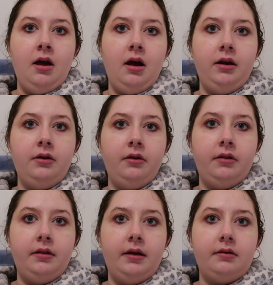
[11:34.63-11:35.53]
I know
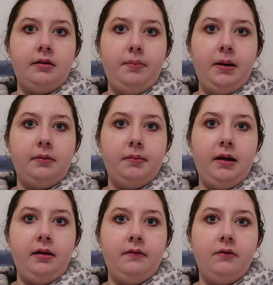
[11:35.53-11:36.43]
that that's the best
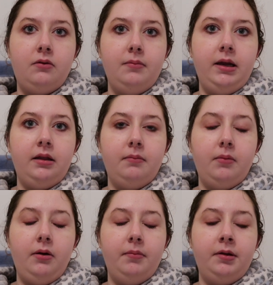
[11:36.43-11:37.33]
place for me at the
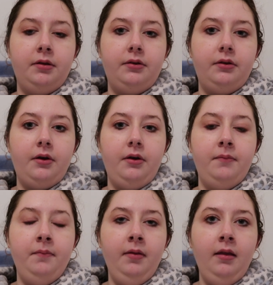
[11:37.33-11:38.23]
moment. So
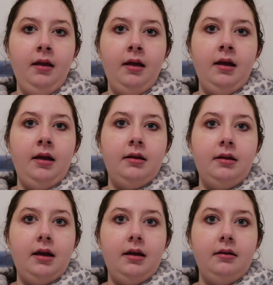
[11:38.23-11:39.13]

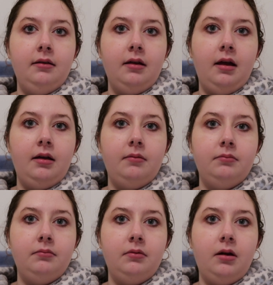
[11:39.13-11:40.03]
yeah,
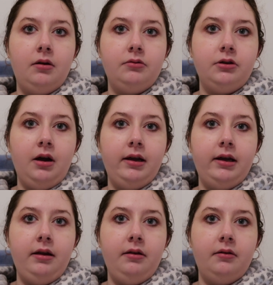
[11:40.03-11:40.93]
I'll try and
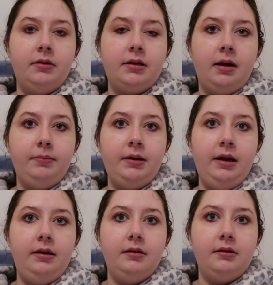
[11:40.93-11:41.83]
keep you as
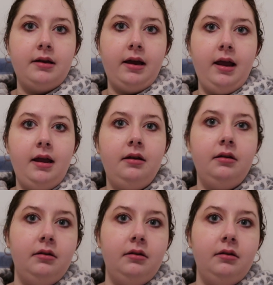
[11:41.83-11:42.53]
updated as I can.